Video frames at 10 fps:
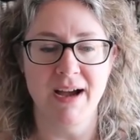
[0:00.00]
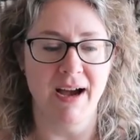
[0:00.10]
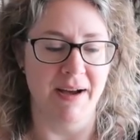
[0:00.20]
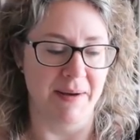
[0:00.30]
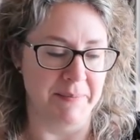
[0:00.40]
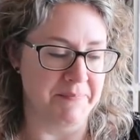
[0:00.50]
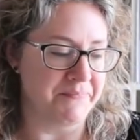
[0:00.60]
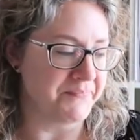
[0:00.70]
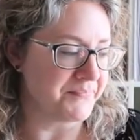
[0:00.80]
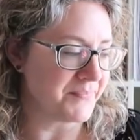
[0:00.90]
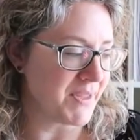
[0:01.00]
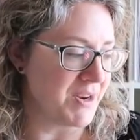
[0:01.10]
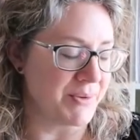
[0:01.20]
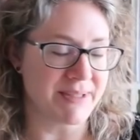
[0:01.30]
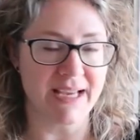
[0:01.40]
um, you
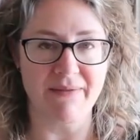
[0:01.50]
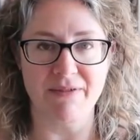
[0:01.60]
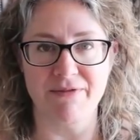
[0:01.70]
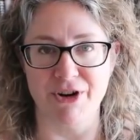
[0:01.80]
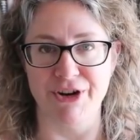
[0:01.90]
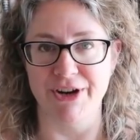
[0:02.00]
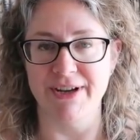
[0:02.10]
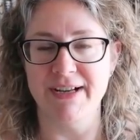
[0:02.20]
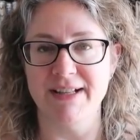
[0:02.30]
know, save it for good.